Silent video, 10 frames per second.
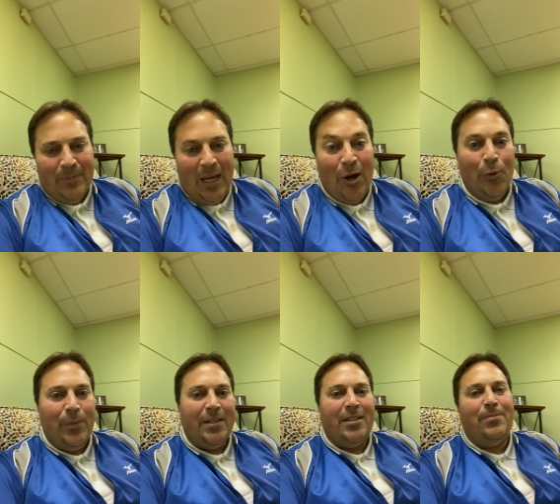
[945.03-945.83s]
I hope
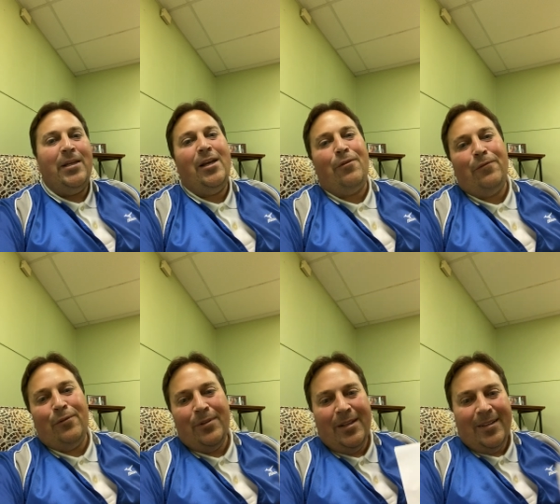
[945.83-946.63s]
this has been
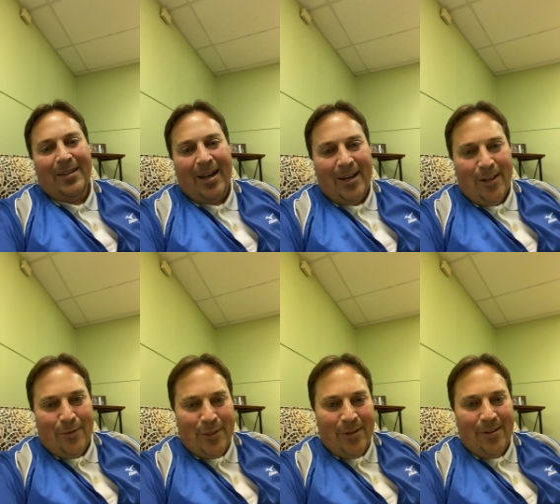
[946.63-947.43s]
helpful. God
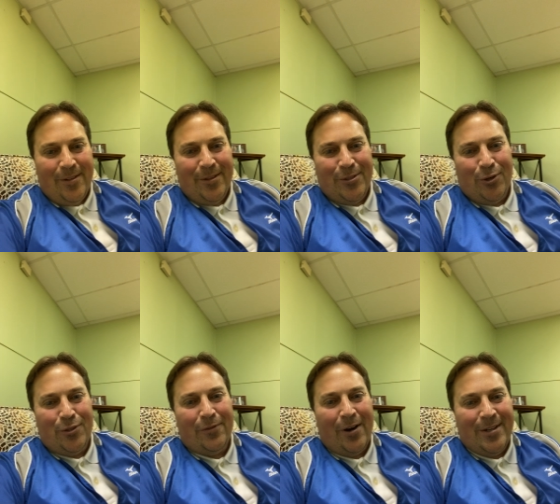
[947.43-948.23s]
loves you. The
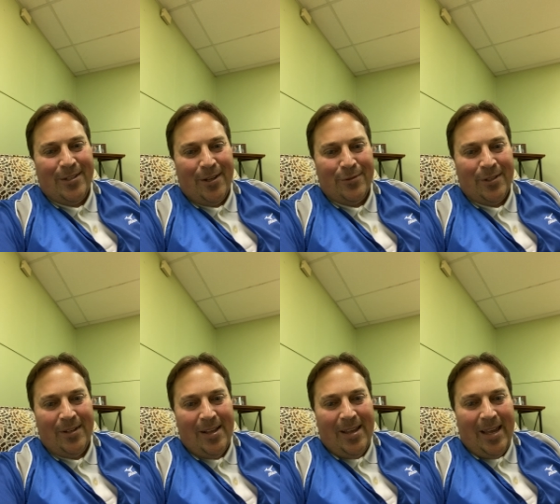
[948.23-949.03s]
Church of Christ loves you.
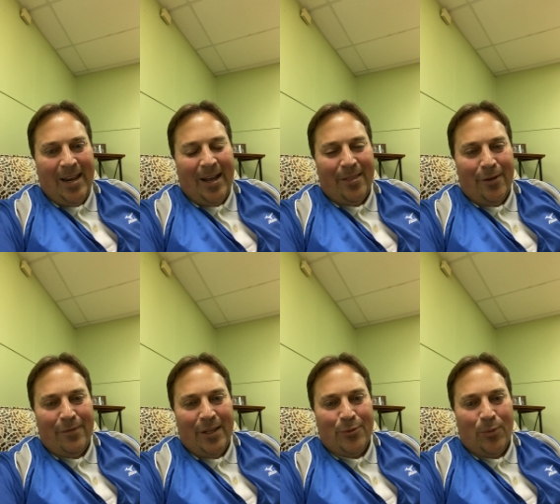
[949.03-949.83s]
And I
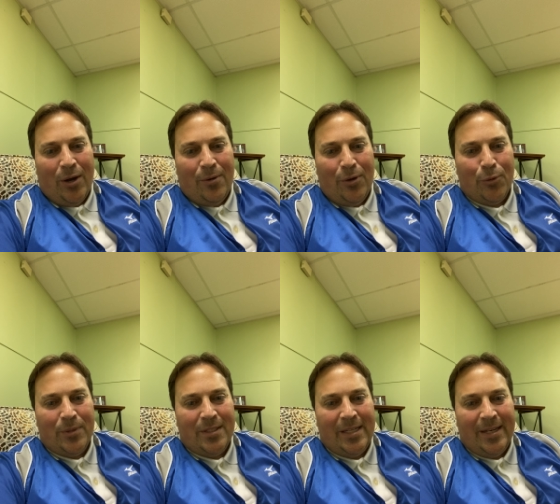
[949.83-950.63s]
love you as well. Hope
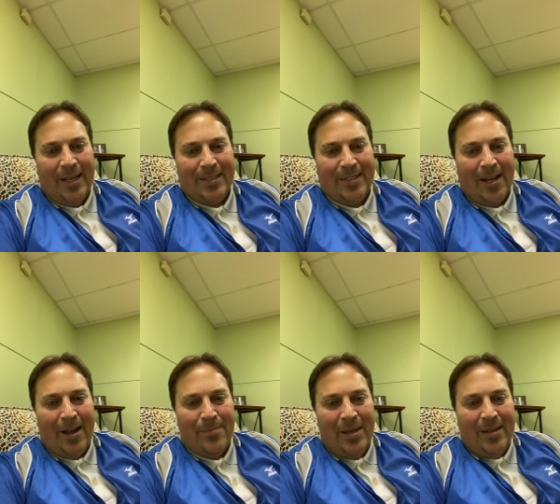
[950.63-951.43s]
to see you next
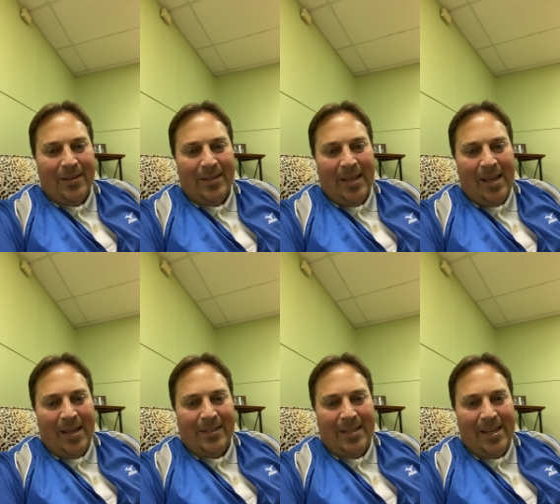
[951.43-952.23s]
time.
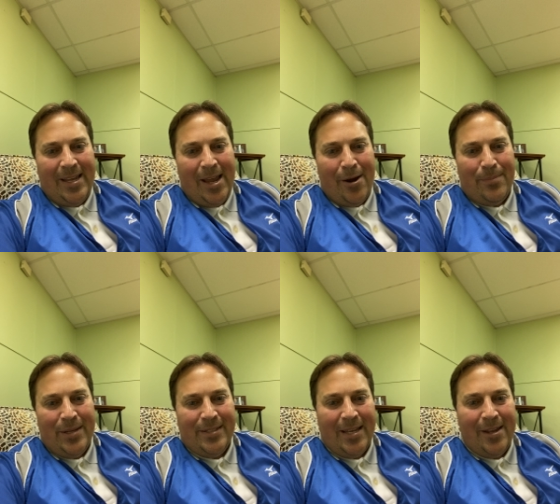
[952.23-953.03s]
And take care.
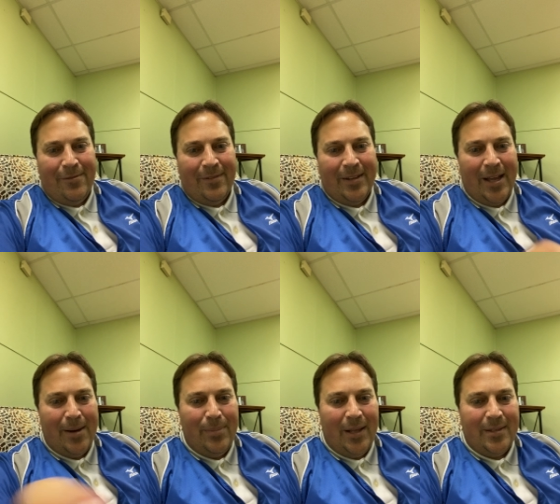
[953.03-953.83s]
Be safe.
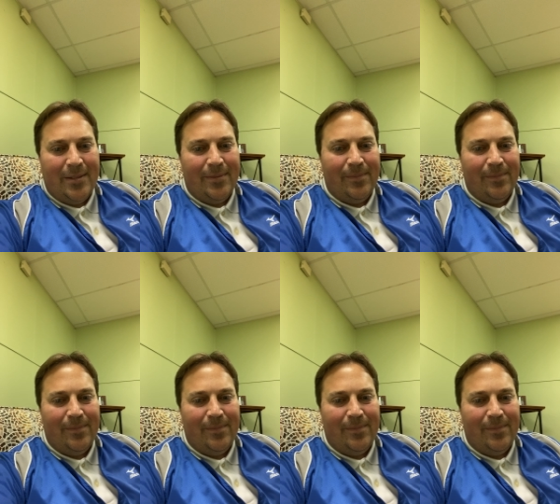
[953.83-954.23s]
God bless.